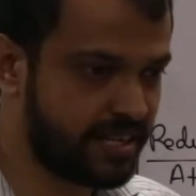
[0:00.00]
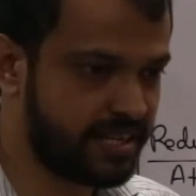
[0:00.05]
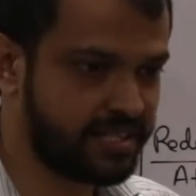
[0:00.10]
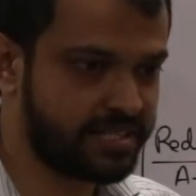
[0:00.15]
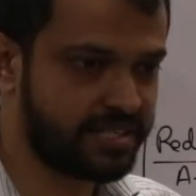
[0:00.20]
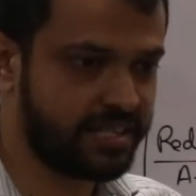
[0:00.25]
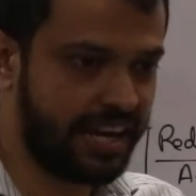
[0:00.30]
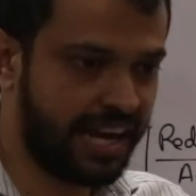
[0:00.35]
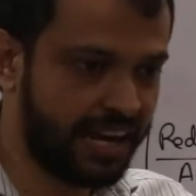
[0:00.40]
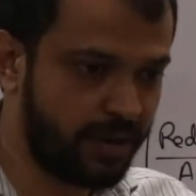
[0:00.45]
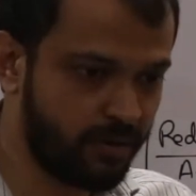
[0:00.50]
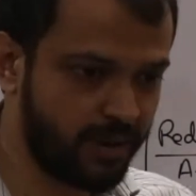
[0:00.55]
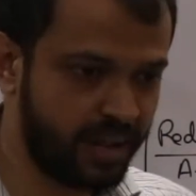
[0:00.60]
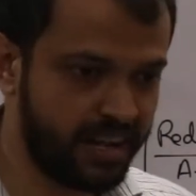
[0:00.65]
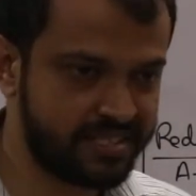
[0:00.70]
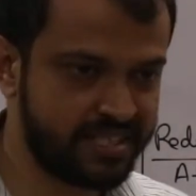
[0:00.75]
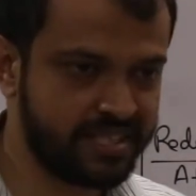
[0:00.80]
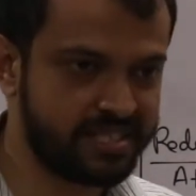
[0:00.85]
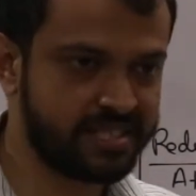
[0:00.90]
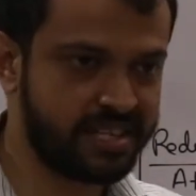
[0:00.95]
that is
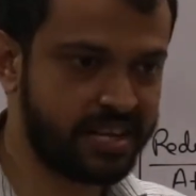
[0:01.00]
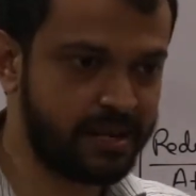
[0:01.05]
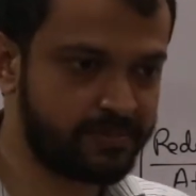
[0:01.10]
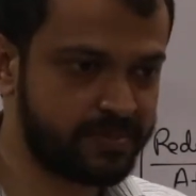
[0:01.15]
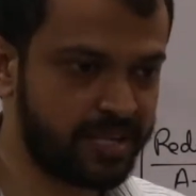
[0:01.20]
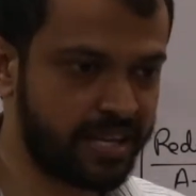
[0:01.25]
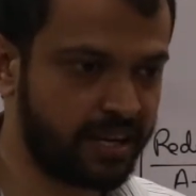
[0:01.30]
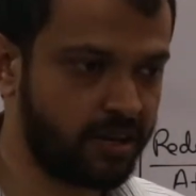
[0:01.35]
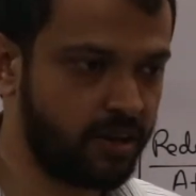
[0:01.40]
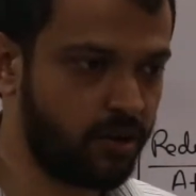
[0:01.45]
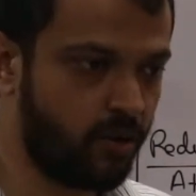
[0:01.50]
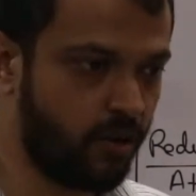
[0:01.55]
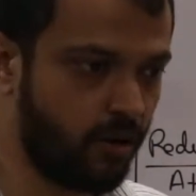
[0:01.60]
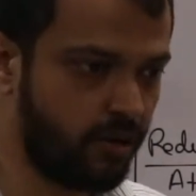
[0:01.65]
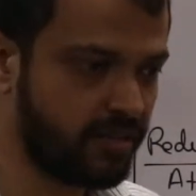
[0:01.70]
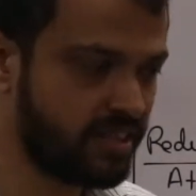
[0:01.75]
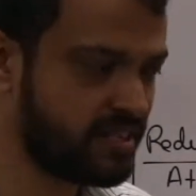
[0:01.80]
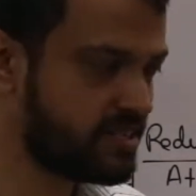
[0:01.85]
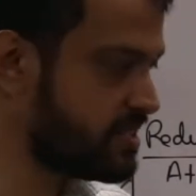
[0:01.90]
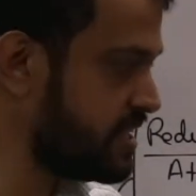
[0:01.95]
glycolysis, Krebs cycle,
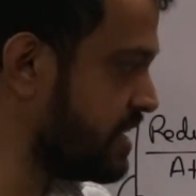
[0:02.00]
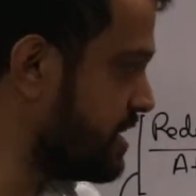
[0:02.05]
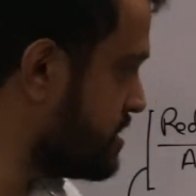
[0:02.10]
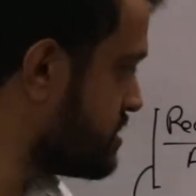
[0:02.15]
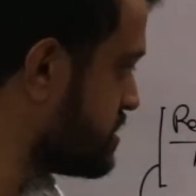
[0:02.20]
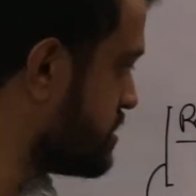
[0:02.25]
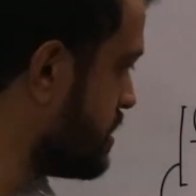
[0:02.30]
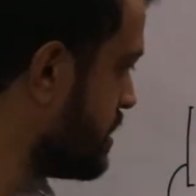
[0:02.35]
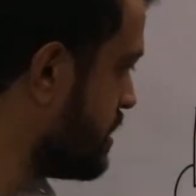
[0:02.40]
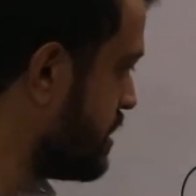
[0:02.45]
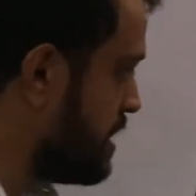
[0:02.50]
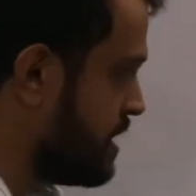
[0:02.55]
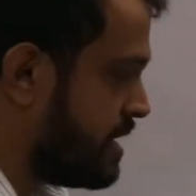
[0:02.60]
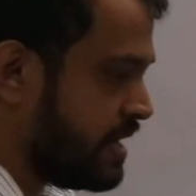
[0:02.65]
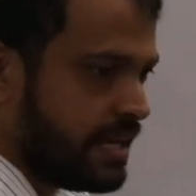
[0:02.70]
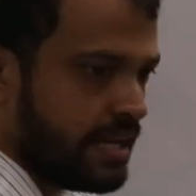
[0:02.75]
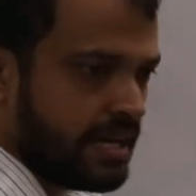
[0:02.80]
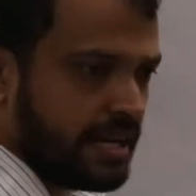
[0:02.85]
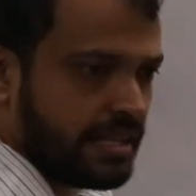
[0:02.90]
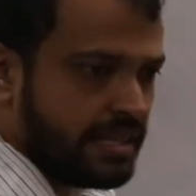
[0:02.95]
all these things,
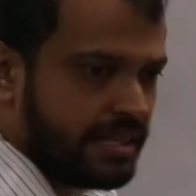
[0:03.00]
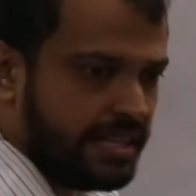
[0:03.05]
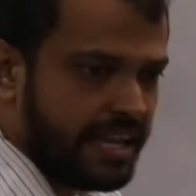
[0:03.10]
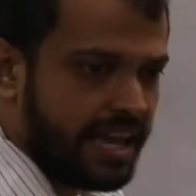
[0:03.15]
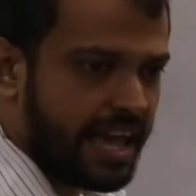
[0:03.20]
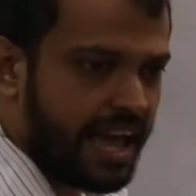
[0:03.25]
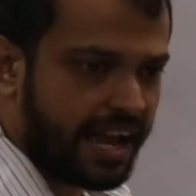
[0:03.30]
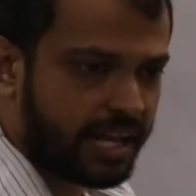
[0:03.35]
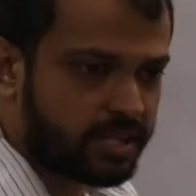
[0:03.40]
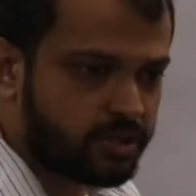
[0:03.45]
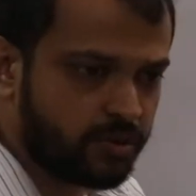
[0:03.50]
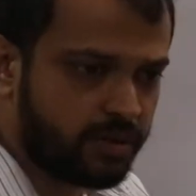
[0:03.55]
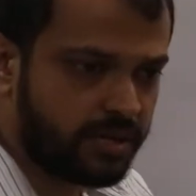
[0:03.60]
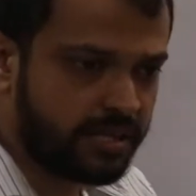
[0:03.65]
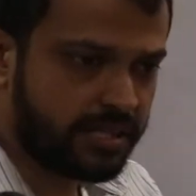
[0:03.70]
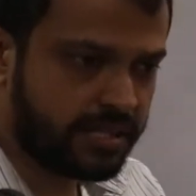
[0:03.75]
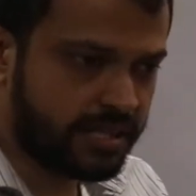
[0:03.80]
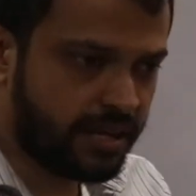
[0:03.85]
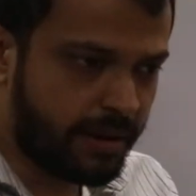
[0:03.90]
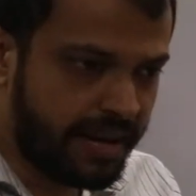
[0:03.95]
the
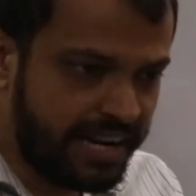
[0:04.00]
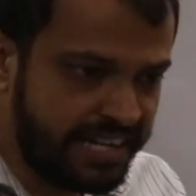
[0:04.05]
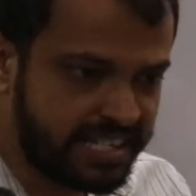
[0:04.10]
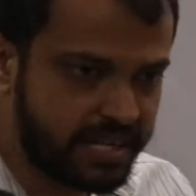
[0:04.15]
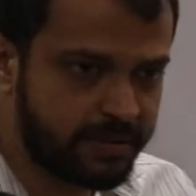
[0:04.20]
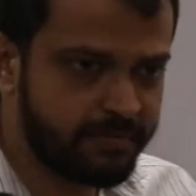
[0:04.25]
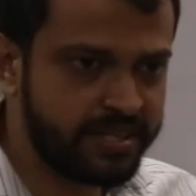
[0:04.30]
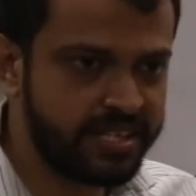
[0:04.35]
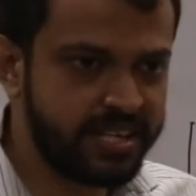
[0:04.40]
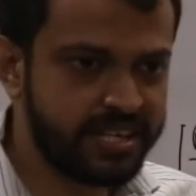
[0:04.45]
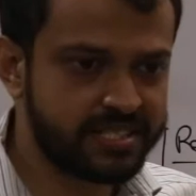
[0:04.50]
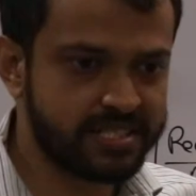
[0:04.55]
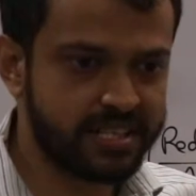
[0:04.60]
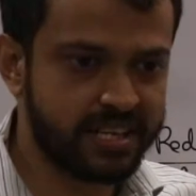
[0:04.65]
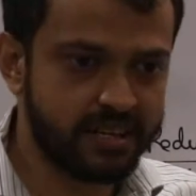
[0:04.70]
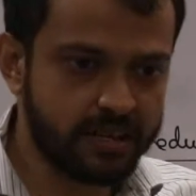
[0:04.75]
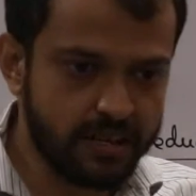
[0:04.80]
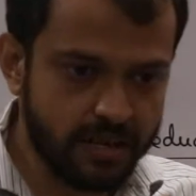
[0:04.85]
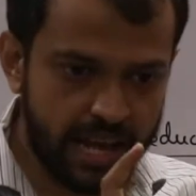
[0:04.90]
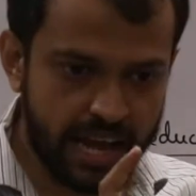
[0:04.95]
intermediates
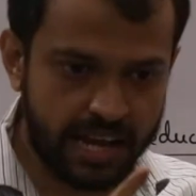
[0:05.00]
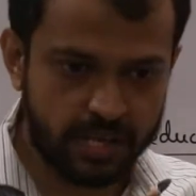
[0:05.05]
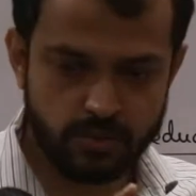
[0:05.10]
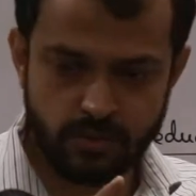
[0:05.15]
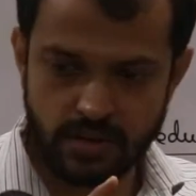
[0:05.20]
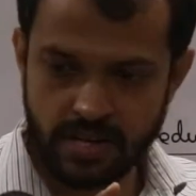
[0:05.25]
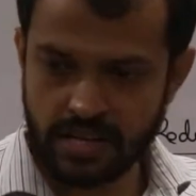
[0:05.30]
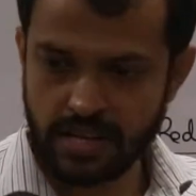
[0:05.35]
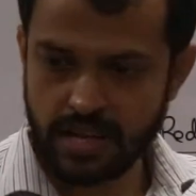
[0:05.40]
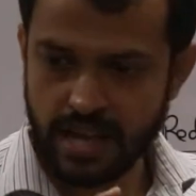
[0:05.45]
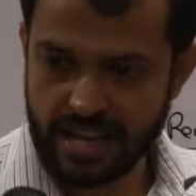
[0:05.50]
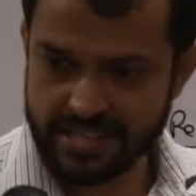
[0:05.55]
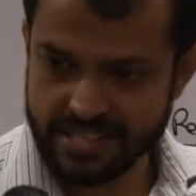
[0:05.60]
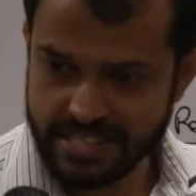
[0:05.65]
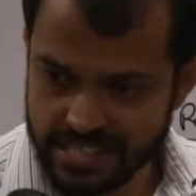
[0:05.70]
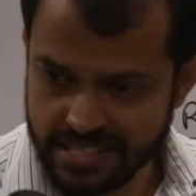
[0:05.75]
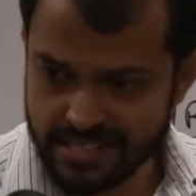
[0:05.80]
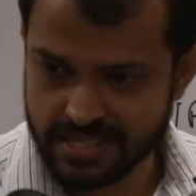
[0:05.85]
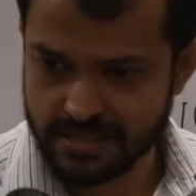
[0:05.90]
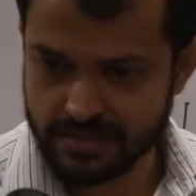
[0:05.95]
are actually
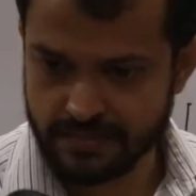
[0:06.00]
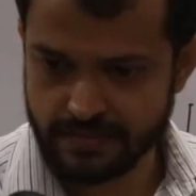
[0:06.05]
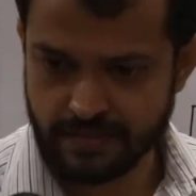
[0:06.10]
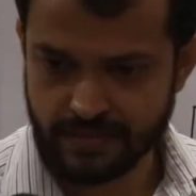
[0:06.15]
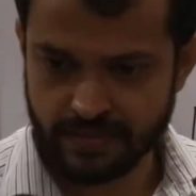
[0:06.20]
acids.